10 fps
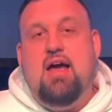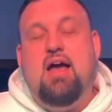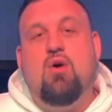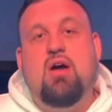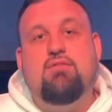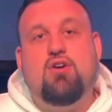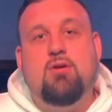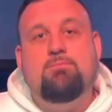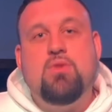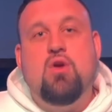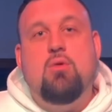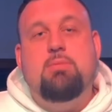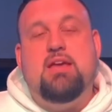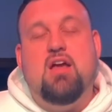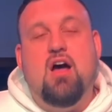However,
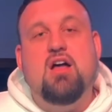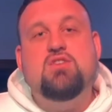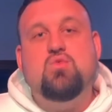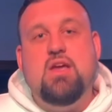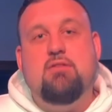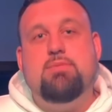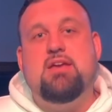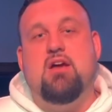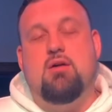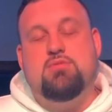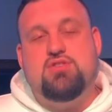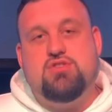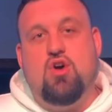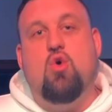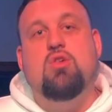because we have become
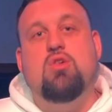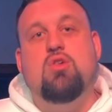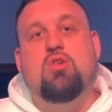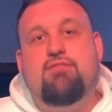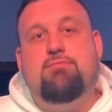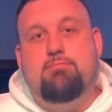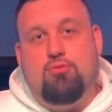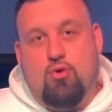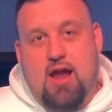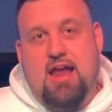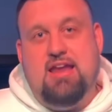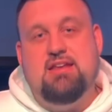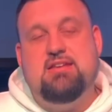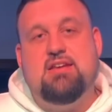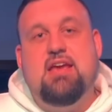so left
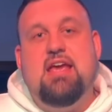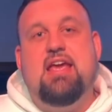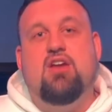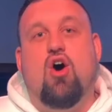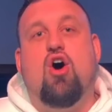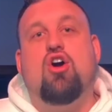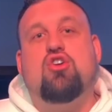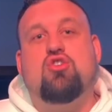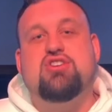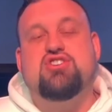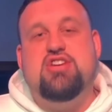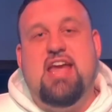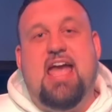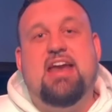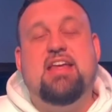brained in our
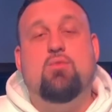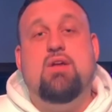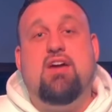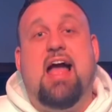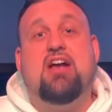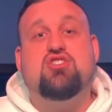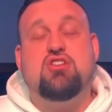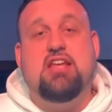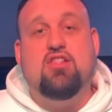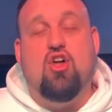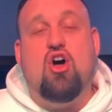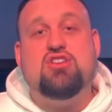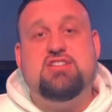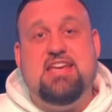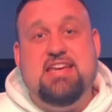Christianity, we've actually
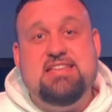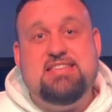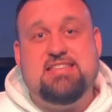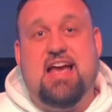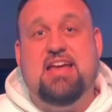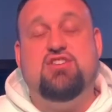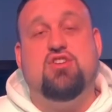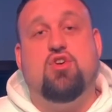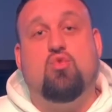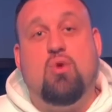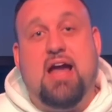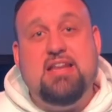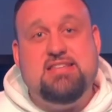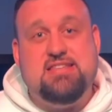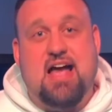lost insight to the
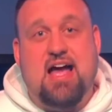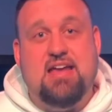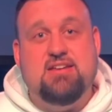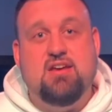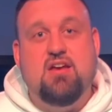right side